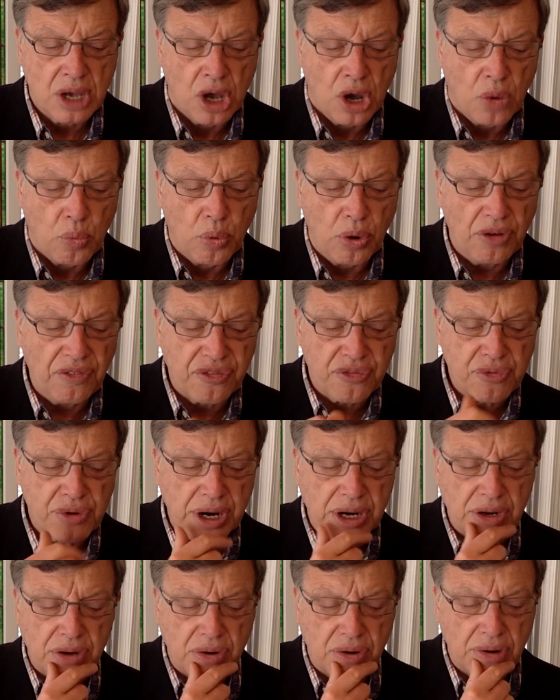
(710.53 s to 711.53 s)
Wolf
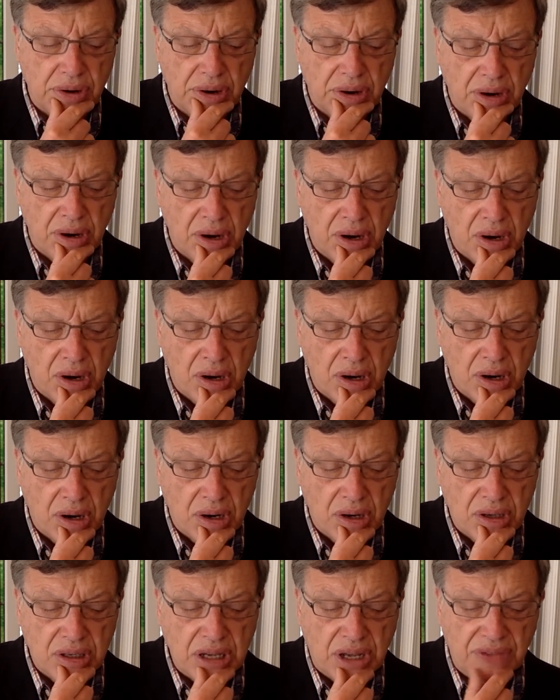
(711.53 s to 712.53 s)
Richter
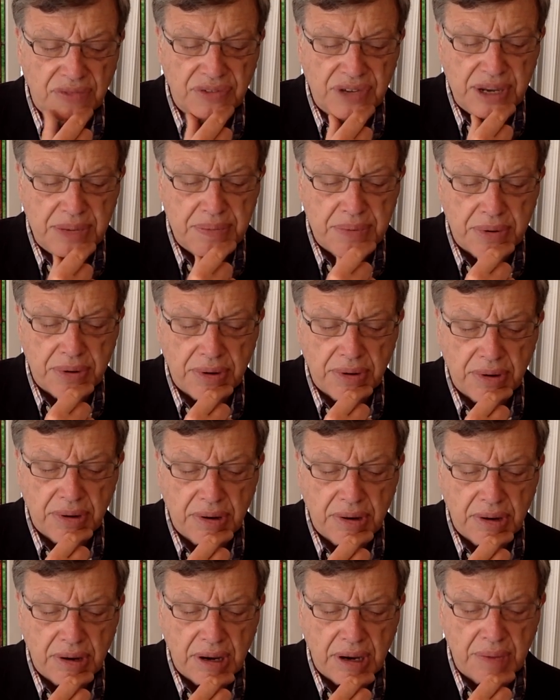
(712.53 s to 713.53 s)
delved deeper
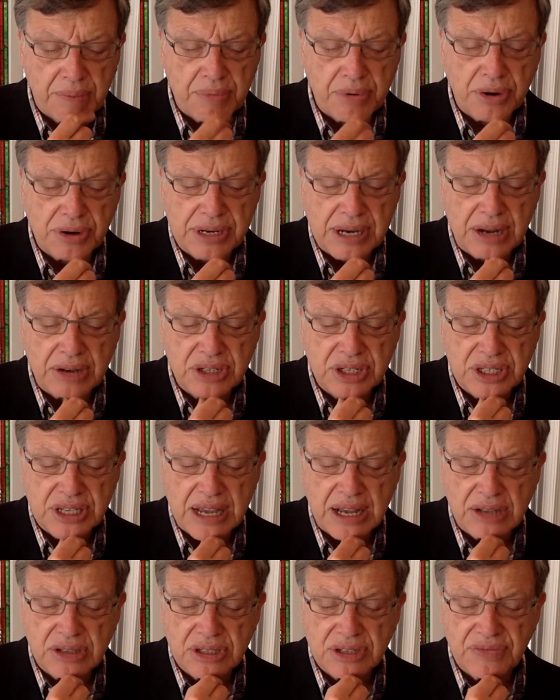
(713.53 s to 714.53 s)
and broke down just
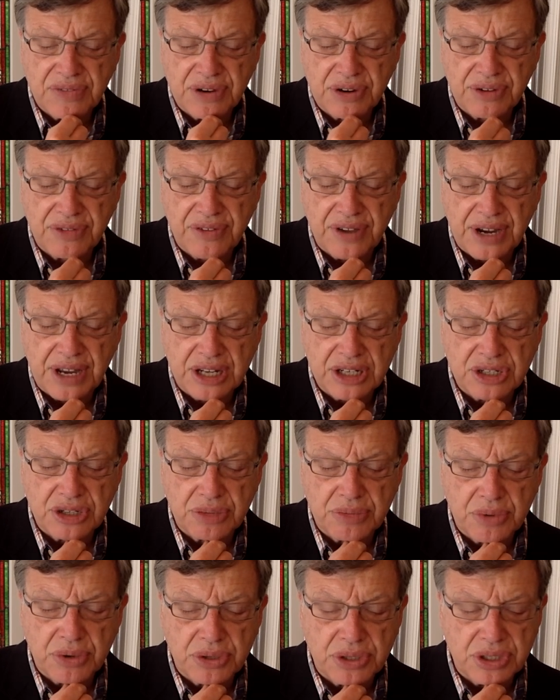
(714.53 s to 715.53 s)
how severe a financial
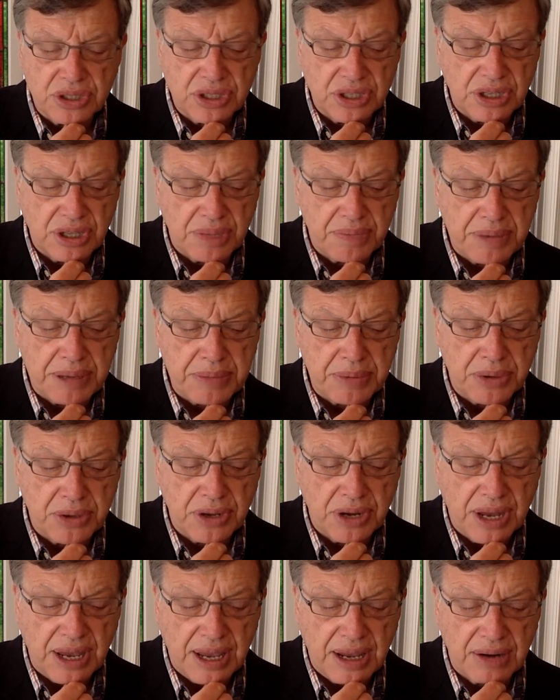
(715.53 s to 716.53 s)
emergency that people
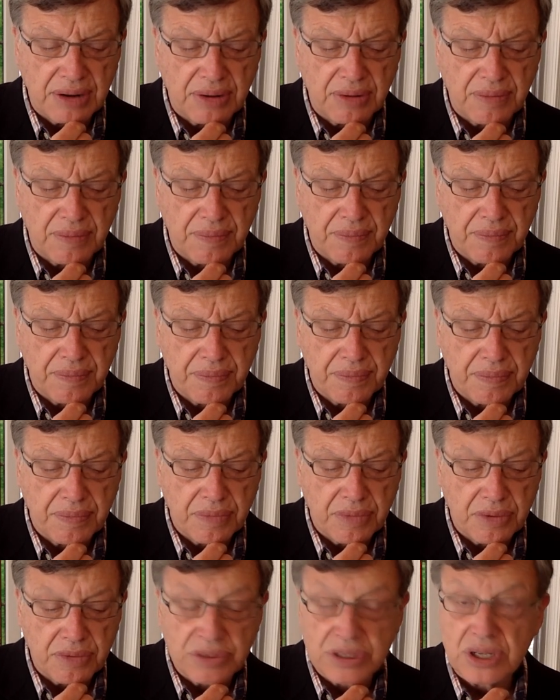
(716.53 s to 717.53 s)
could handle.
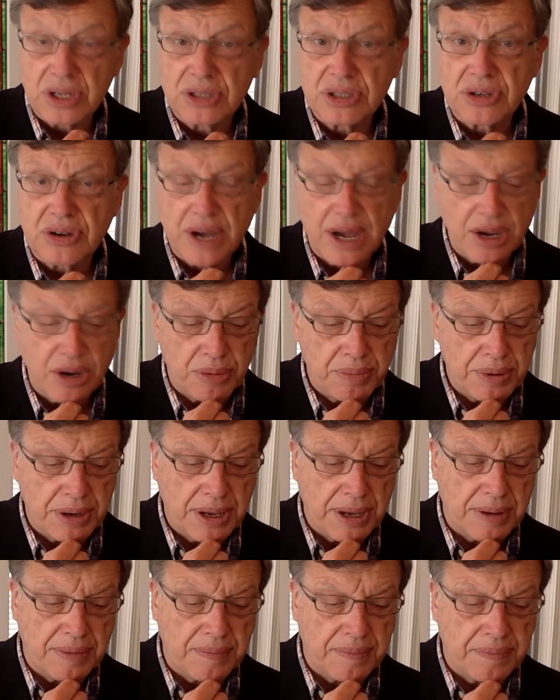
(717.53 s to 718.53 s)
The results are eye-opening.